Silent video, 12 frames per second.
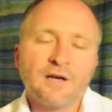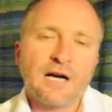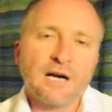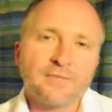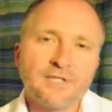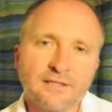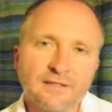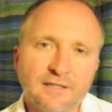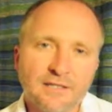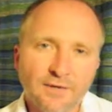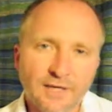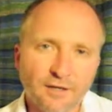
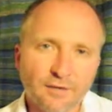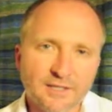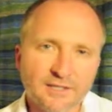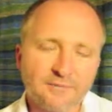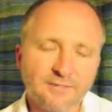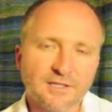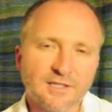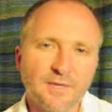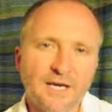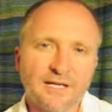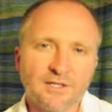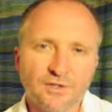particularly in their economic stimulus
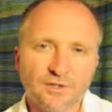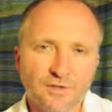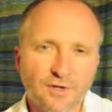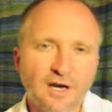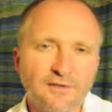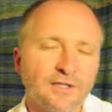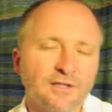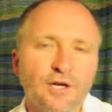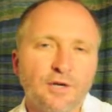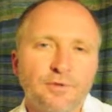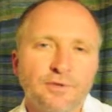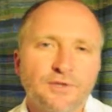package, on driving
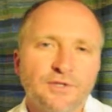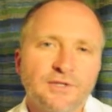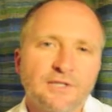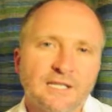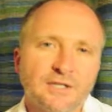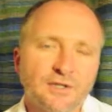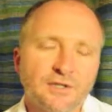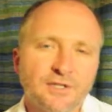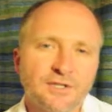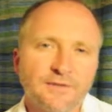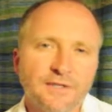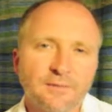low pollution
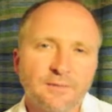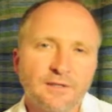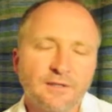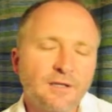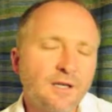technology development.